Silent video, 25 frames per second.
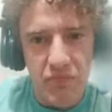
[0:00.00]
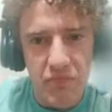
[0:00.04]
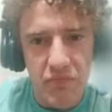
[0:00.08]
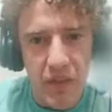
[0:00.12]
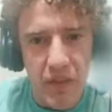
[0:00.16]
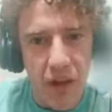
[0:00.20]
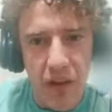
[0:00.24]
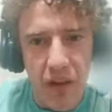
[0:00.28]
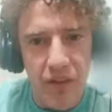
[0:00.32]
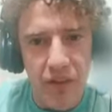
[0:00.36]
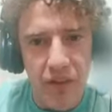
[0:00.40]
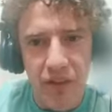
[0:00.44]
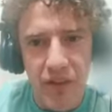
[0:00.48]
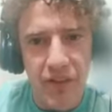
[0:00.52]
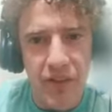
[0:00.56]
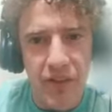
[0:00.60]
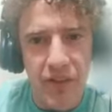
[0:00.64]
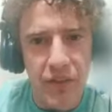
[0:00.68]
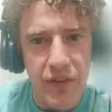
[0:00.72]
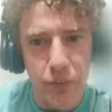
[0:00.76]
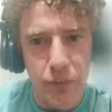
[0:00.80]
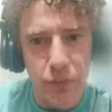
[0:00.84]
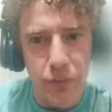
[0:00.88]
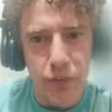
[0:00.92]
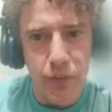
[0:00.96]
is that
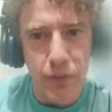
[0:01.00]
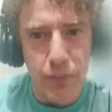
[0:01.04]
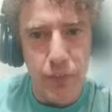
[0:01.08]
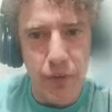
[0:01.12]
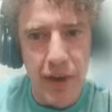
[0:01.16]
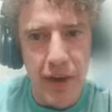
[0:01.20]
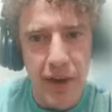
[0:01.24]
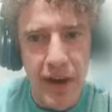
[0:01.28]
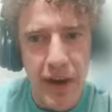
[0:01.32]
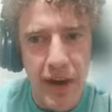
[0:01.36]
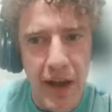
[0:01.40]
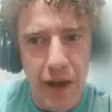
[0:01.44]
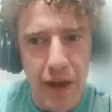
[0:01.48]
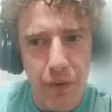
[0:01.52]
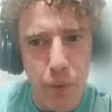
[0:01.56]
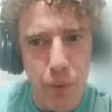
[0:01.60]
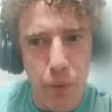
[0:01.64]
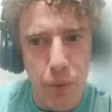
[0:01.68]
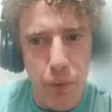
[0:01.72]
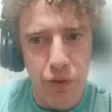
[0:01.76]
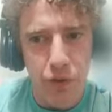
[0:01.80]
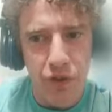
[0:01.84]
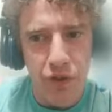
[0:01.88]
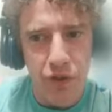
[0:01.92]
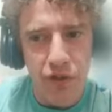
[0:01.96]
something you plan out,
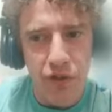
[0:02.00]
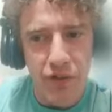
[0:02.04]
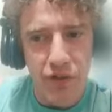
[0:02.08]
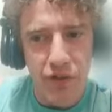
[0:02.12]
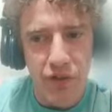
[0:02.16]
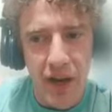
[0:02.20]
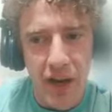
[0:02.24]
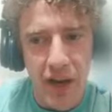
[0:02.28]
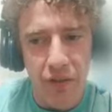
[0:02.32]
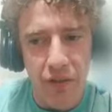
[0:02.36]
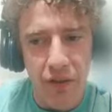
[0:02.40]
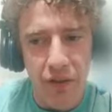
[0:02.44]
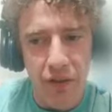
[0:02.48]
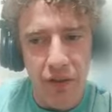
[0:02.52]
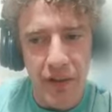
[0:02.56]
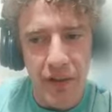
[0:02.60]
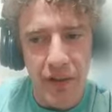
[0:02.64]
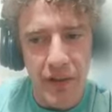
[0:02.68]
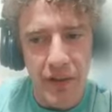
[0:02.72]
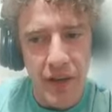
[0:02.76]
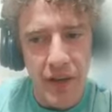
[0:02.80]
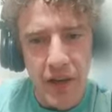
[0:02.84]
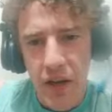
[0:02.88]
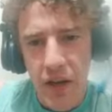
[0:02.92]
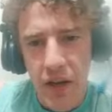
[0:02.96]
or is it just kind of like
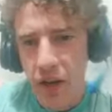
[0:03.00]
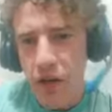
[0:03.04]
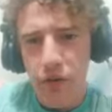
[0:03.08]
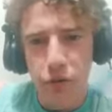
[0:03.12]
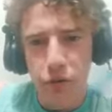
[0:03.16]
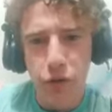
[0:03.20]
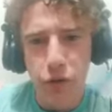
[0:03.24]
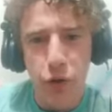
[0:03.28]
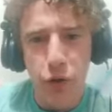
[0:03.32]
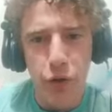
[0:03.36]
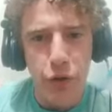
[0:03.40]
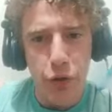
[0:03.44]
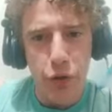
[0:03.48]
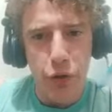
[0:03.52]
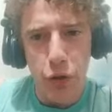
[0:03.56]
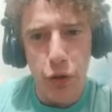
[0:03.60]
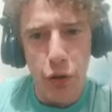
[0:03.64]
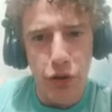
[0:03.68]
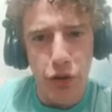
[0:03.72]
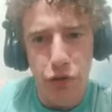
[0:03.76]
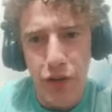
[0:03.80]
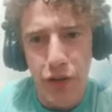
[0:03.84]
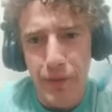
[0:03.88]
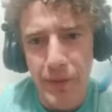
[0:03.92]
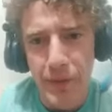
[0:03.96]
your
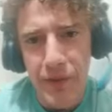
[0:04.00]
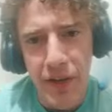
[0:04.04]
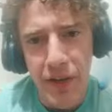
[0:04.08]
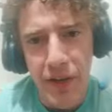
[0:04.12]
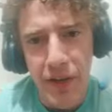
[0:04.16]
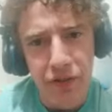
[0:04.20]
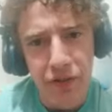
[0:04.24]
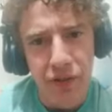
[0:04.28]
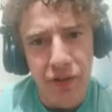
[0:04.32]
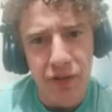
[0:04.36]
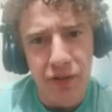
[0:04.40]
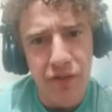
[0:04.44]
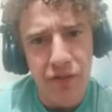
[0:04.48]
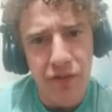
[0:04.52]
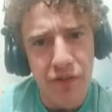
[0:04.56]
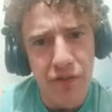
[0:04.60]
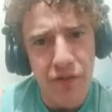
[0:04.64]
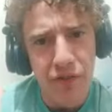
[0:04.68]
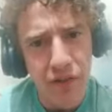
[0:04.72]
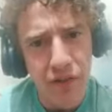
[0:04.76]
coach's recommendations?